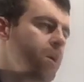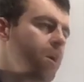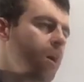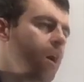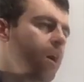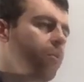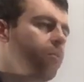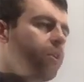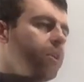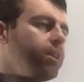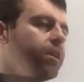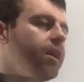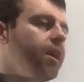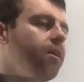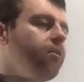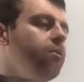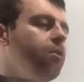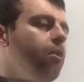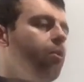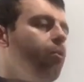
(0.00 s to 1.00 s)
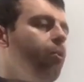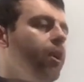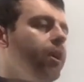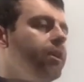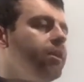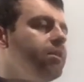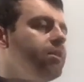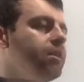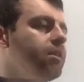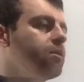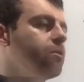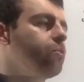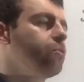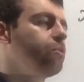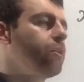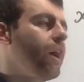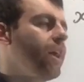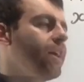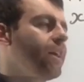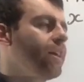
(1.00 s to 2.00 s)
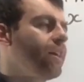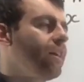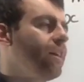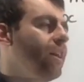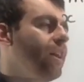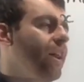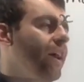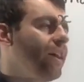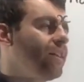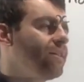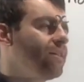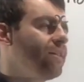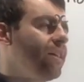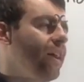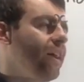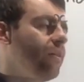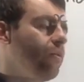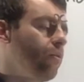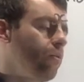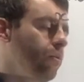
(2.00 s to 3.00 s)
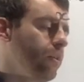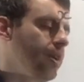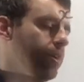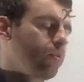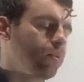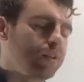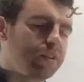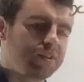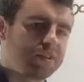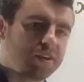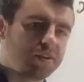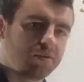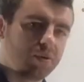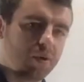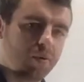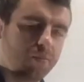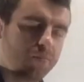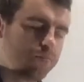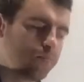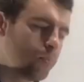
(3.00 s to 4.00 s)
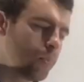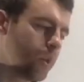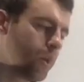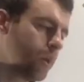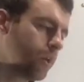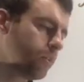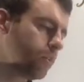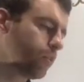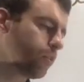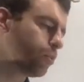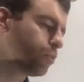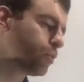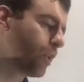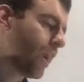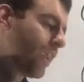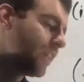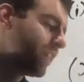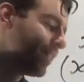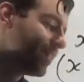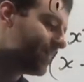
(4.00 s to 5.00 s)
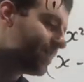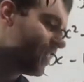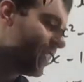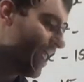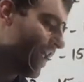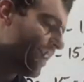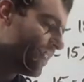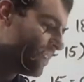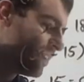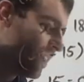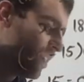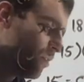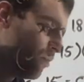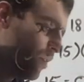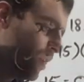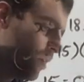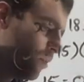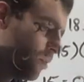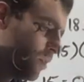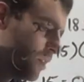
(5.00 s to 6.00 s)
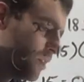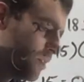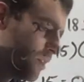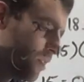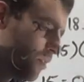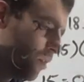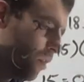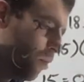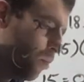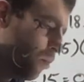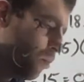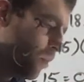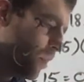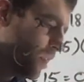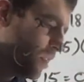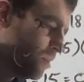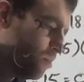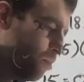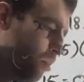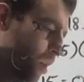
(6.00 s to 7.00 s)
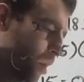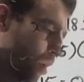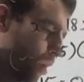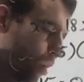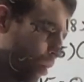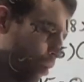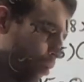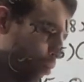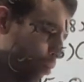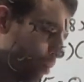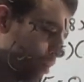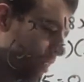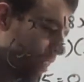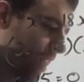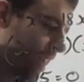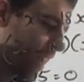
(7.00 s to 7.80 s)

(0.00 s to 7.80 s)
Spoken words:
I want to now know, when is this quadratic less than or equal to 0? The quadratic is less than or equal to 0 when it's below the